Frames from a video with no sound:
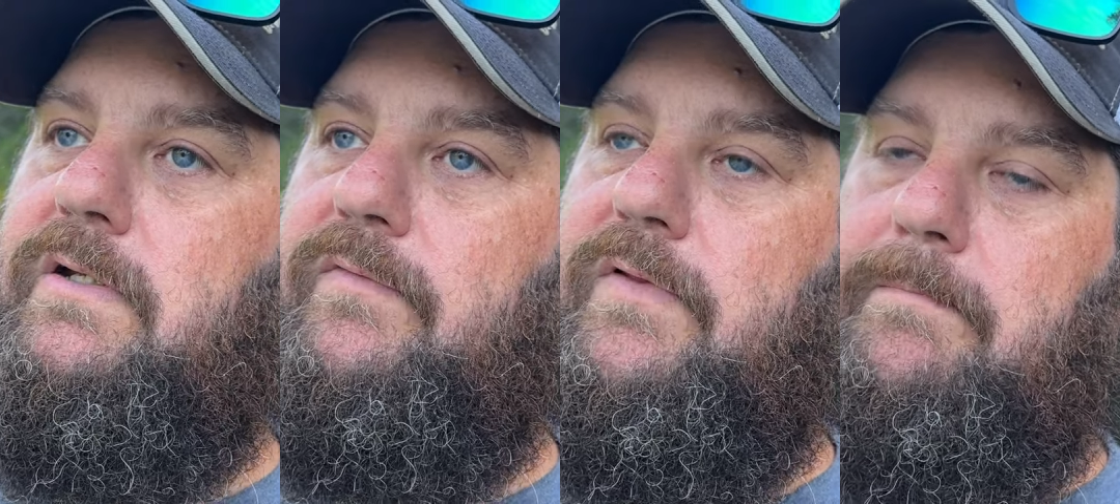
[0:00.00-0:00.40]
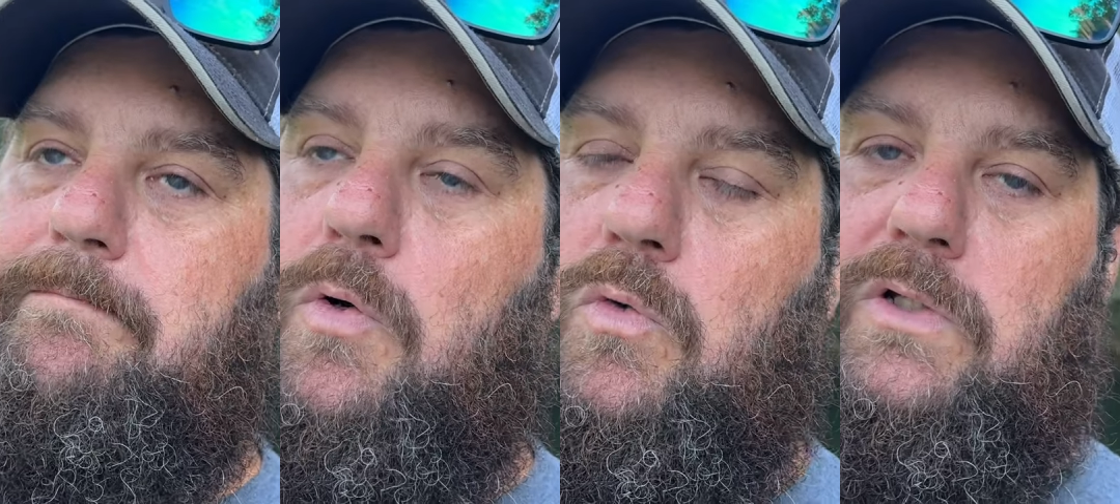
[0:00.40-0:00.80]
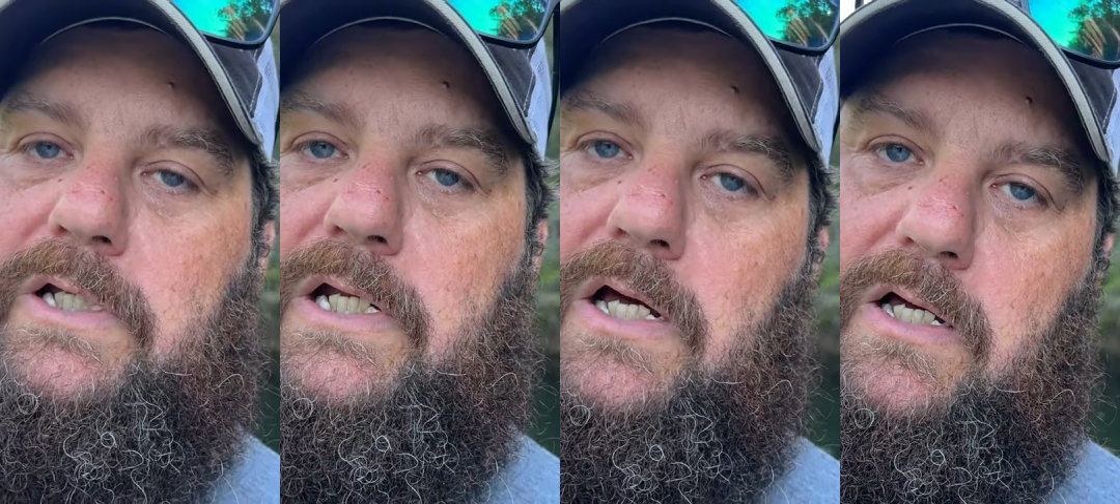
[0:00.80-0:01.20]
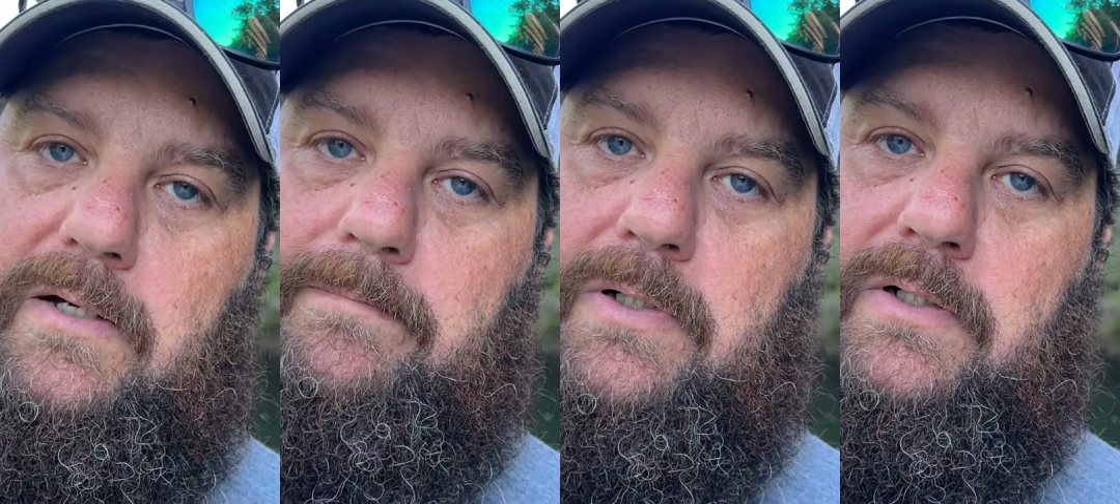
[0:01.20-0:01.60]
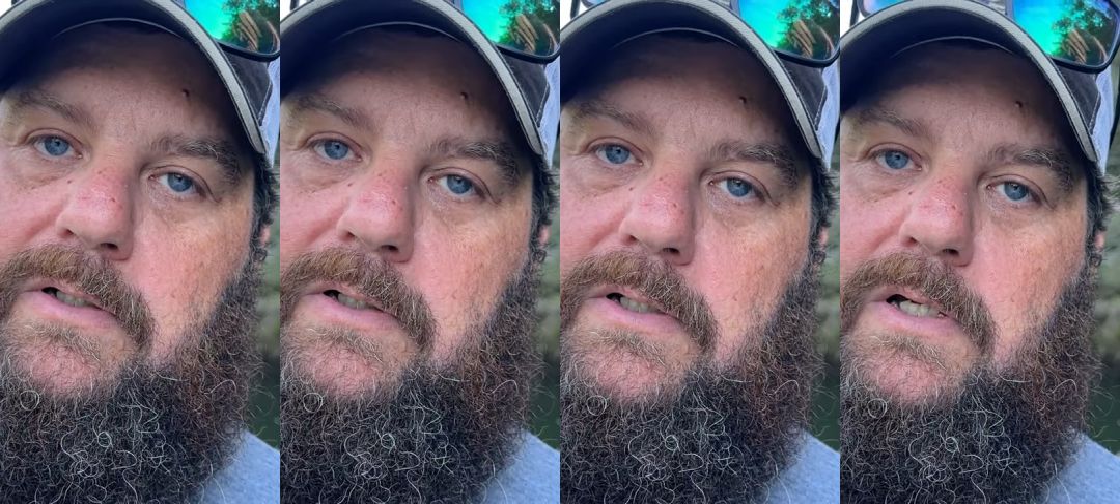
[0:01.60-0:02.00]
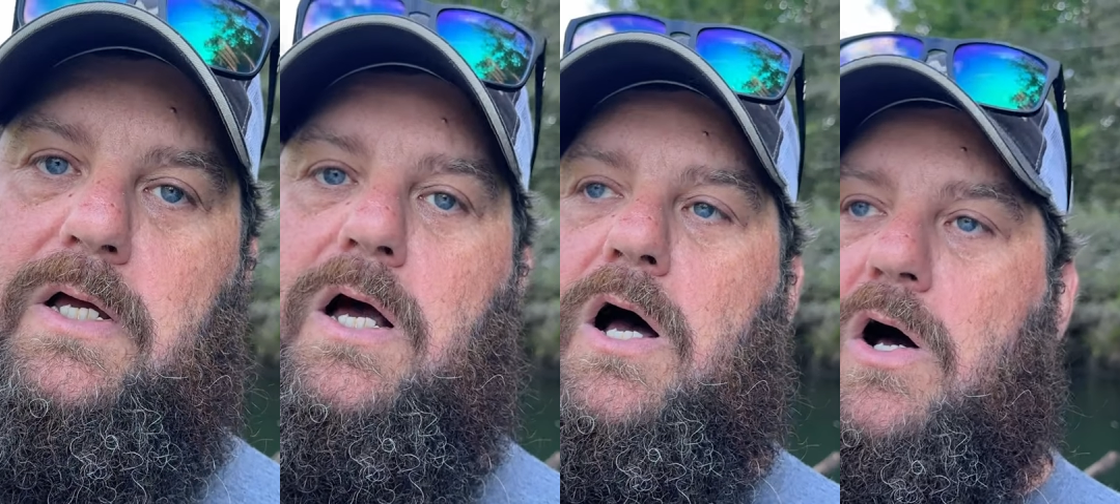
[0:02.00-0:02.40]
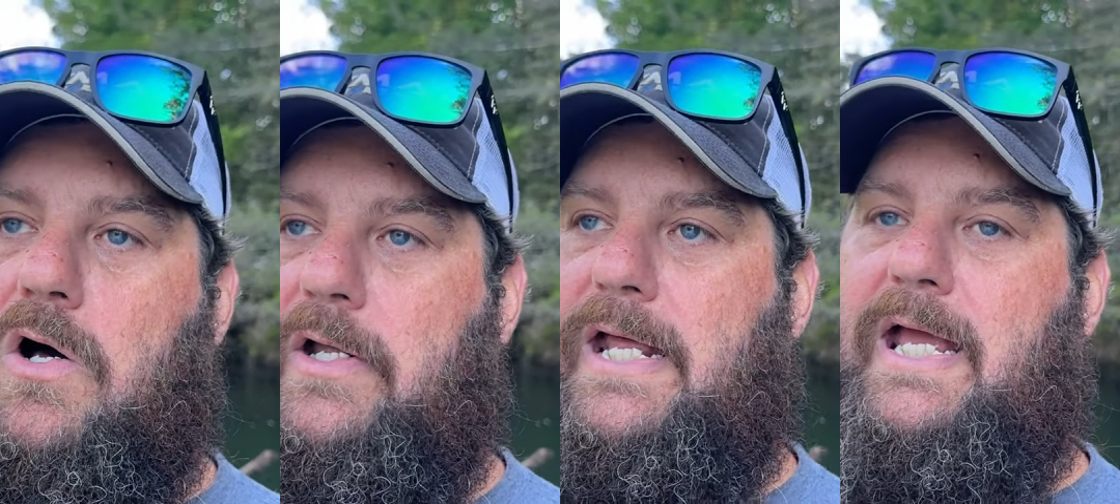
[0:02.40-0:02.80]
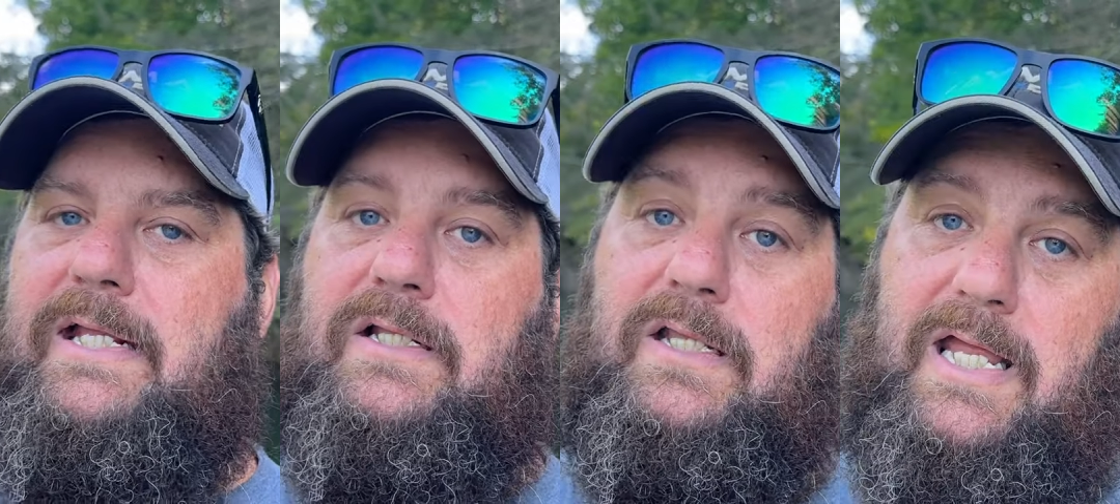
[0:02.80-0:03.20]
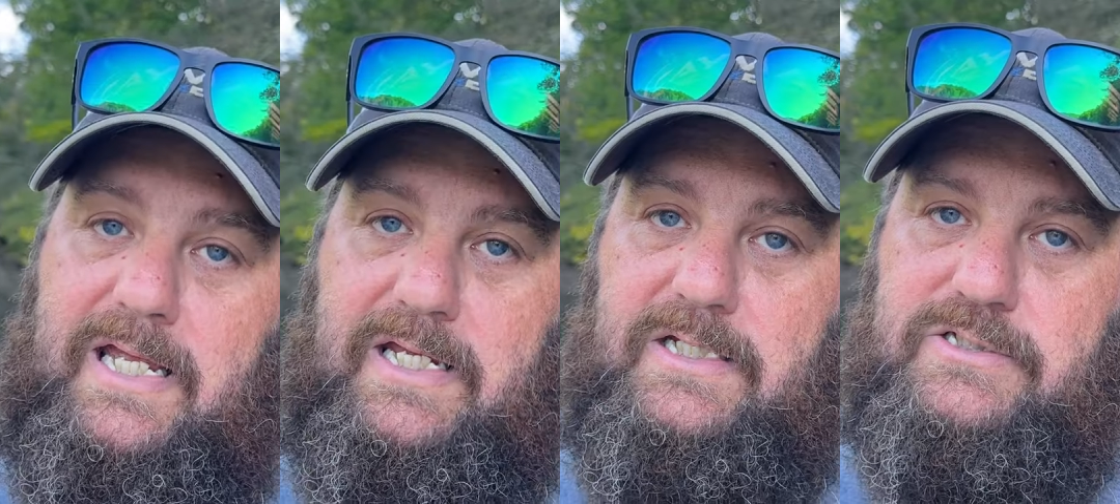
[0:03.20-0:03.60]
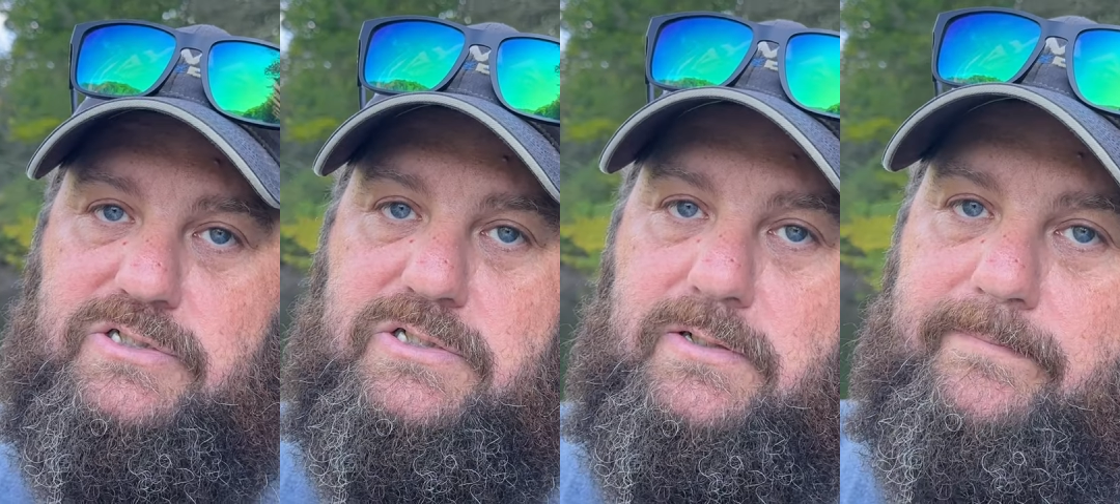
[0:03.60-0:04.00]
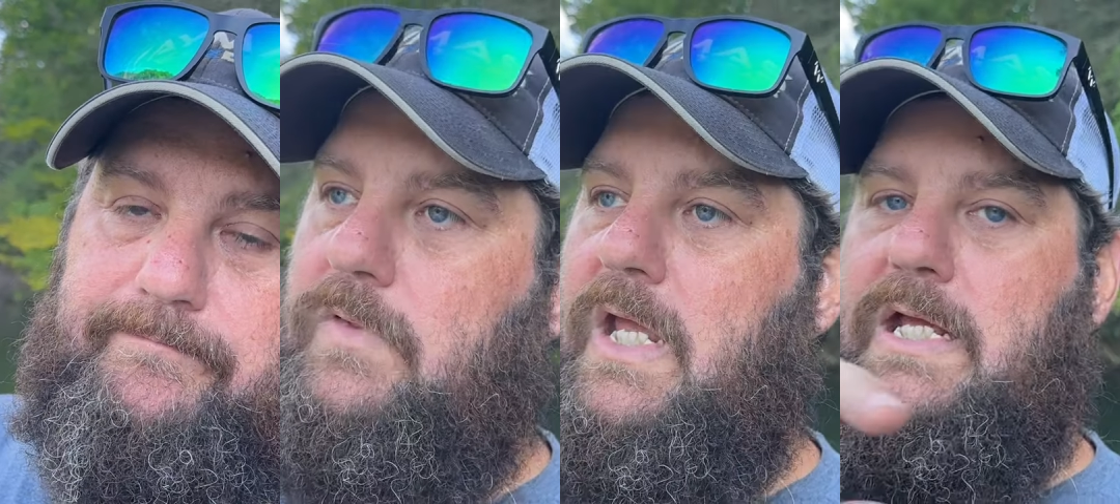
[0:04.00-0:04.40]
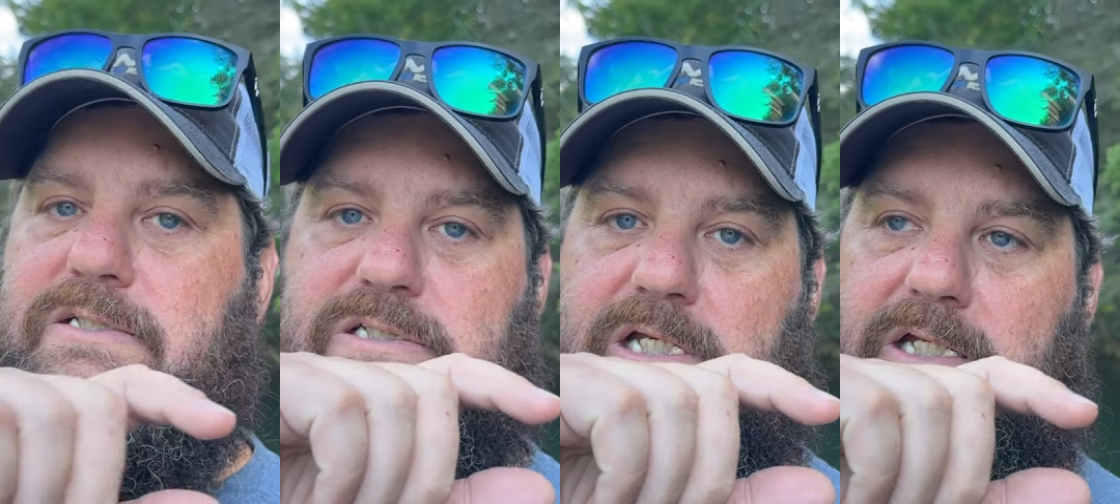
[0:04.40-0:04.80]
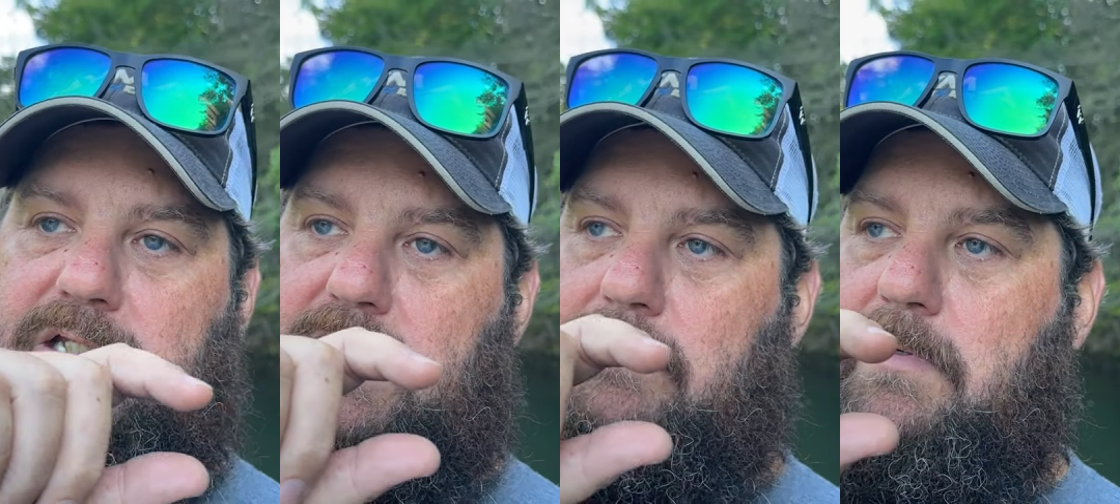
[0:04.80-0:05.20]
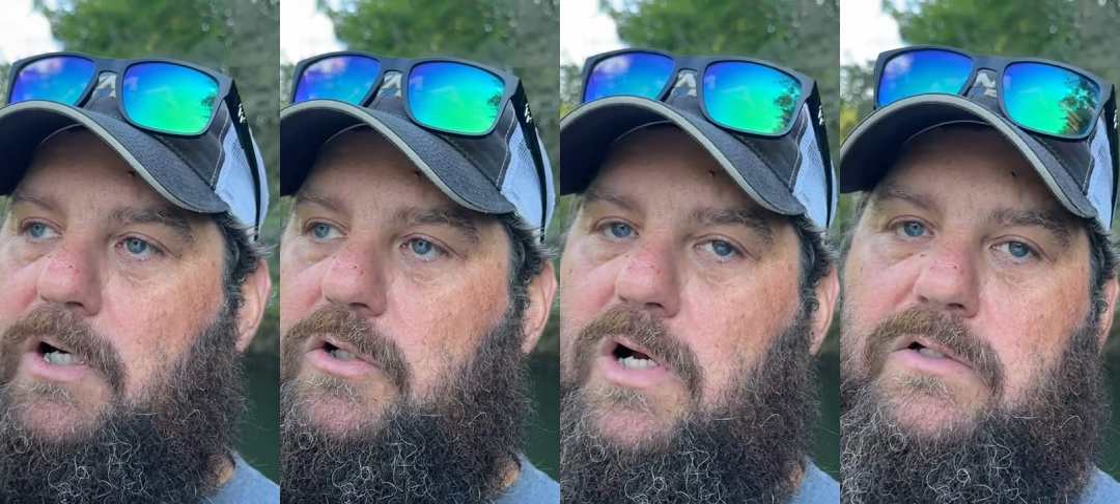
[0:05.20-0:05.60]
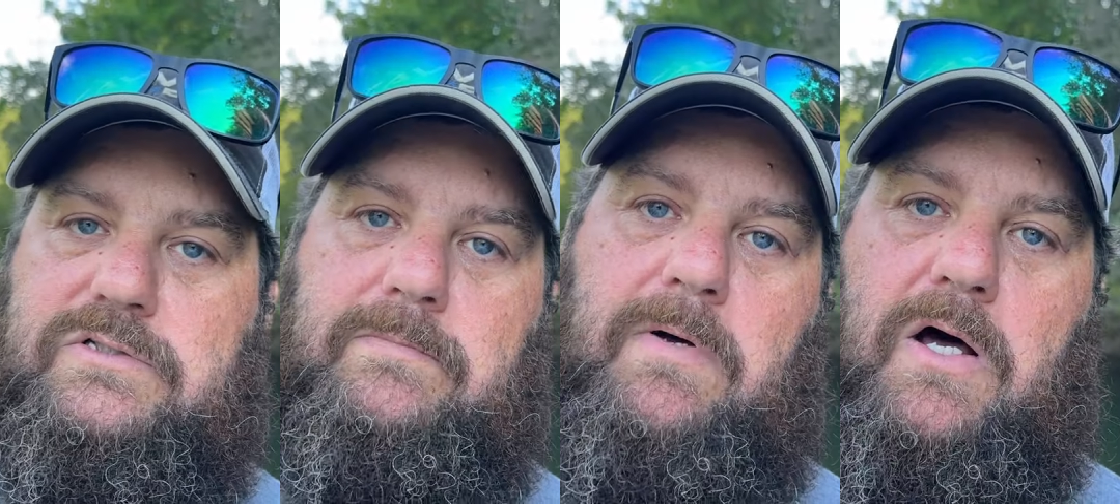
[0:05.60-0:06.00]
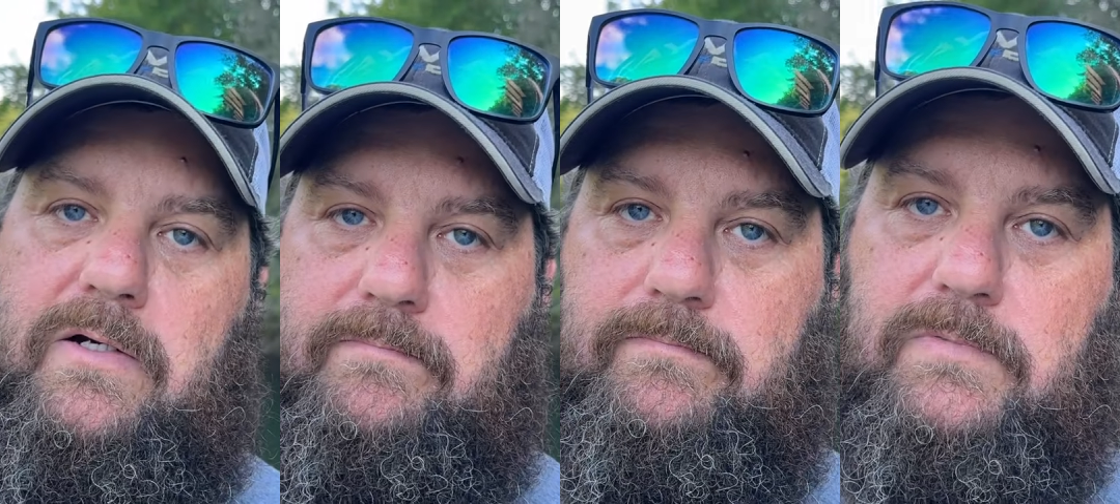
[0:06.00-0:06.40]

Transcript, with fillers: than pulling up on a ledge and seeing them across the bottom.